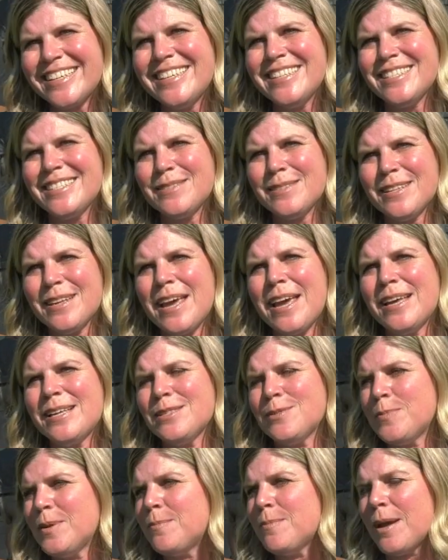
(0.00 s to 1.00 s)
It is
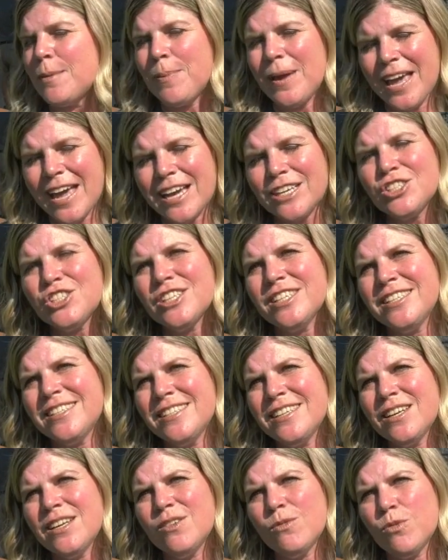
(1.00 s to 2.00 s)
has been my
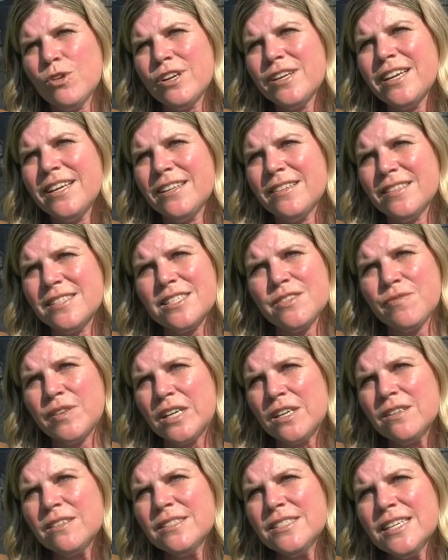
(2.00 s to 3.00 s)
passion in working in this
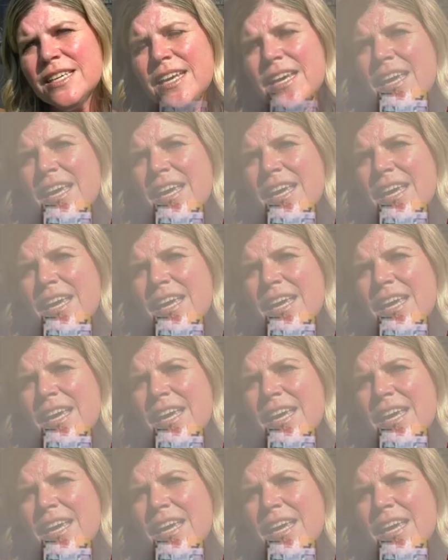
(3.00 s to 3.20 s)
field.